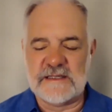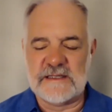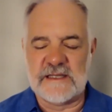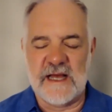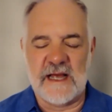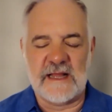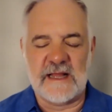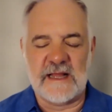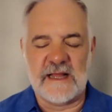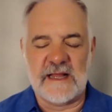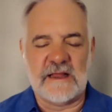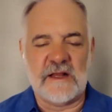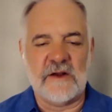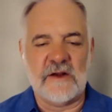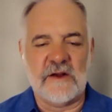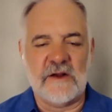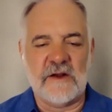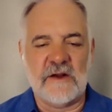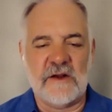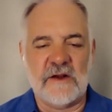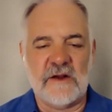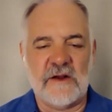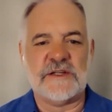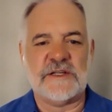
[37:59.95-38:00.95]
and it's like
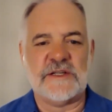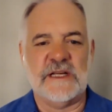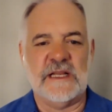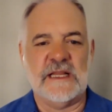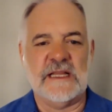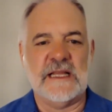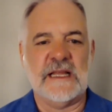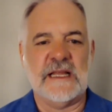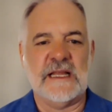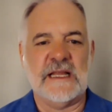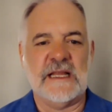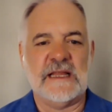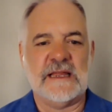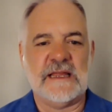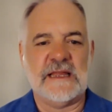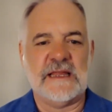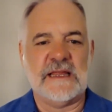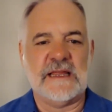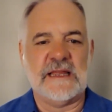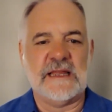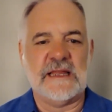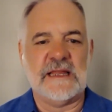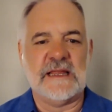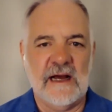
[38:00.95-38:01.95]
there's no question that
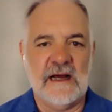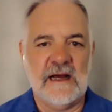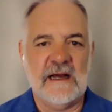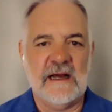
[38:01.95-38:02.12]
they